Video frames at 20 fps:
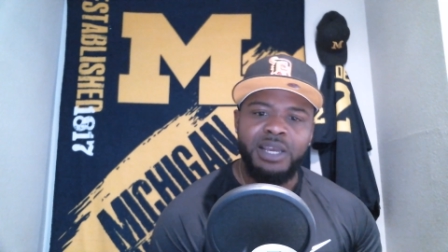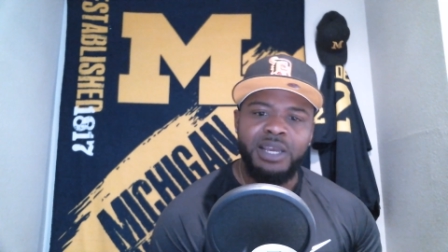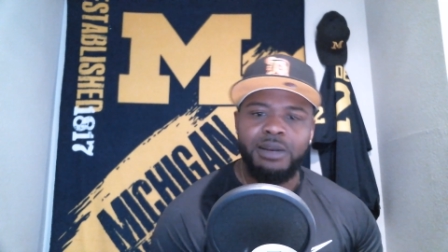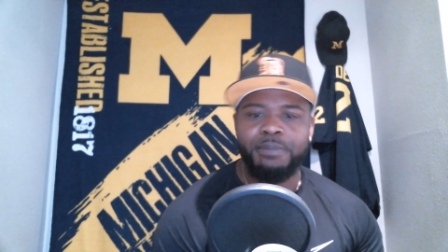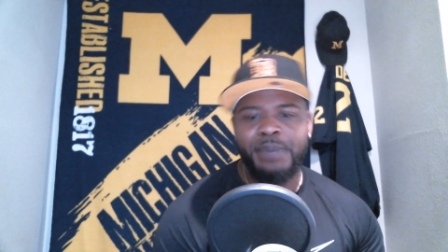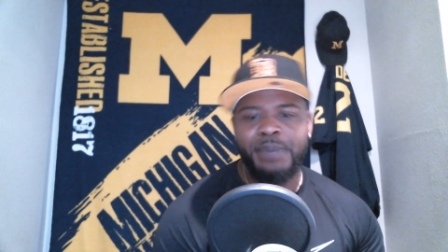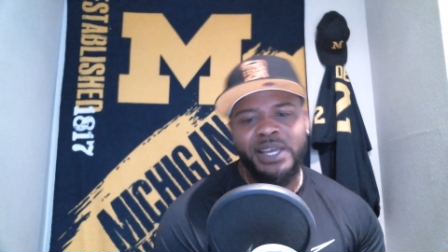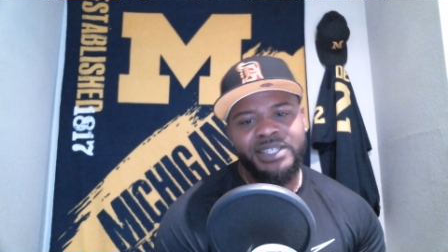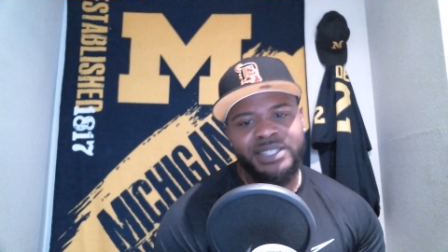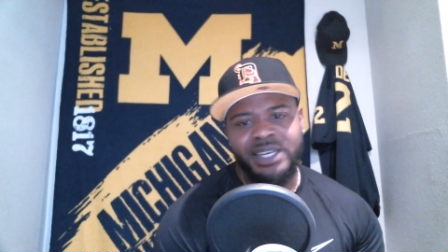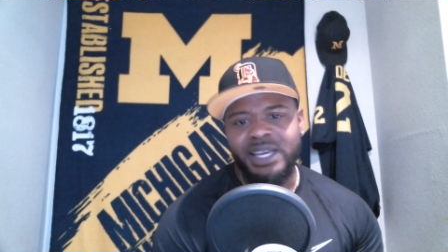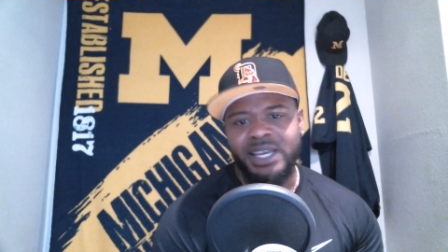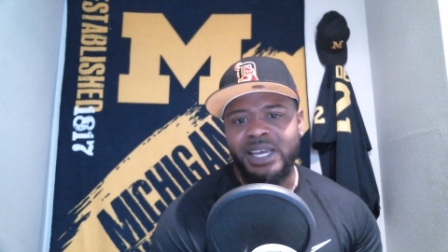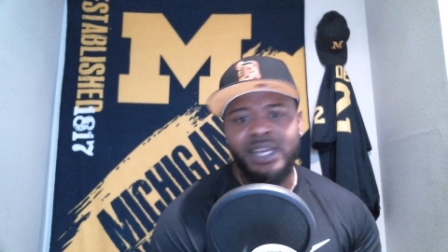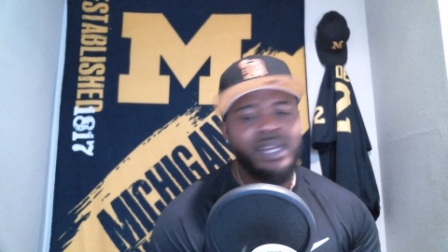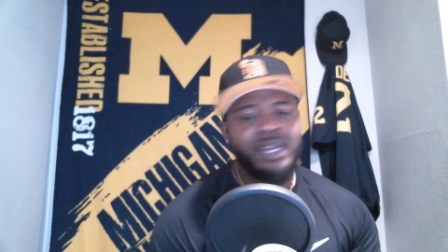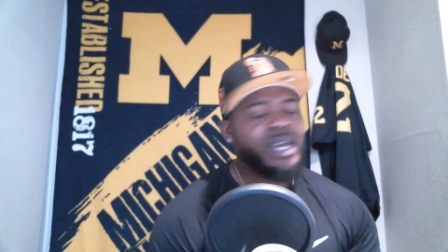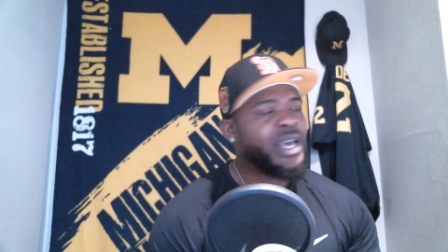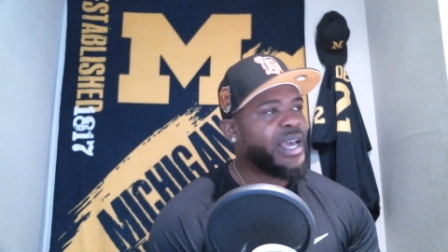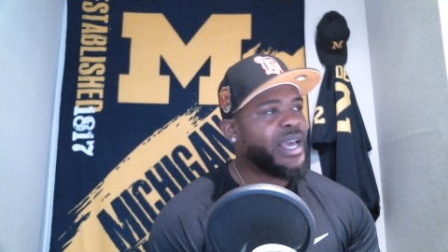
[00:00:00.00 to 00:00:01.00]
The Big
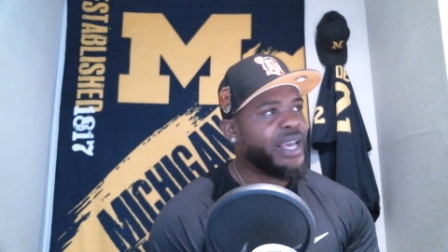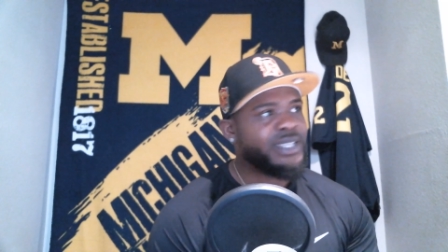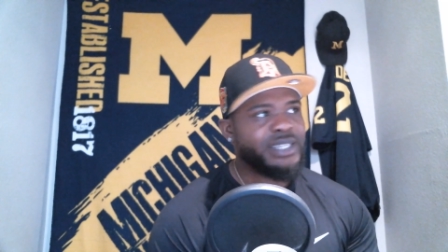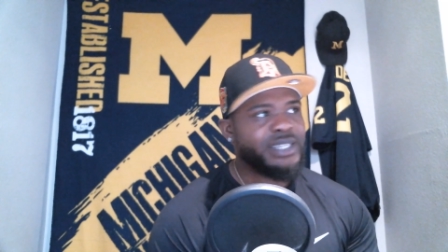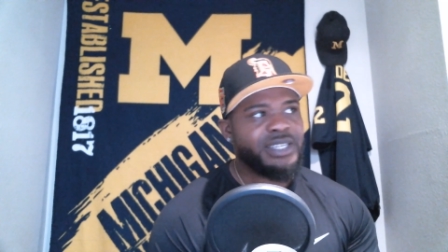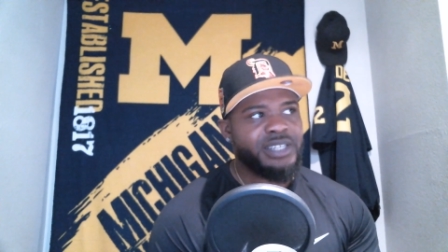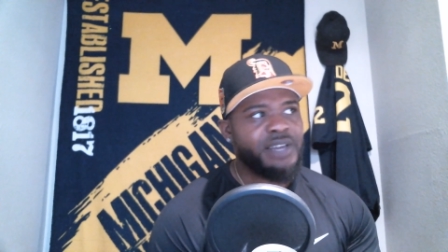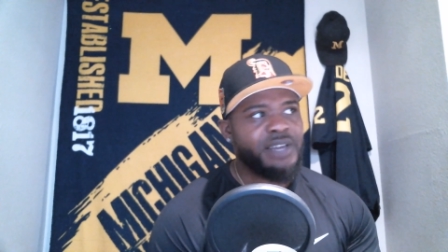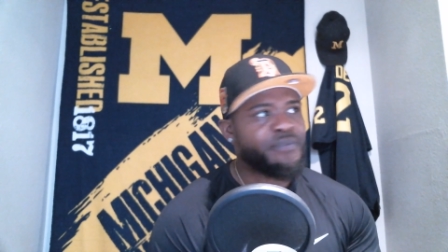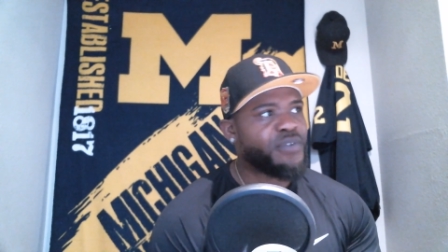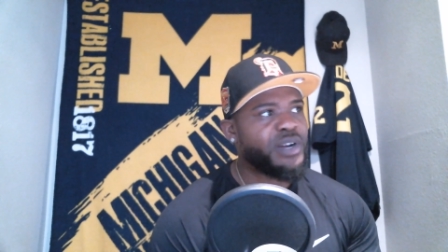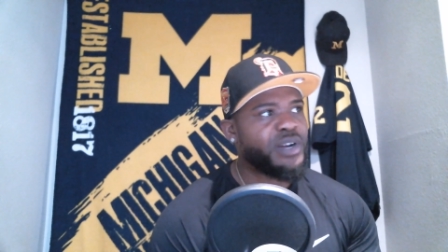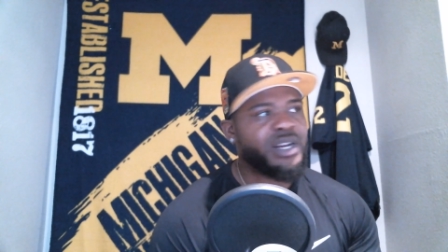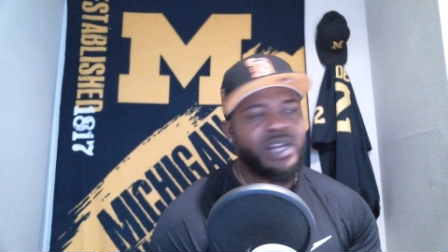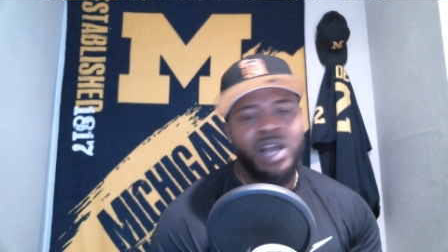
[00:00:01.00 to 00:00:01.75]
Ten is a different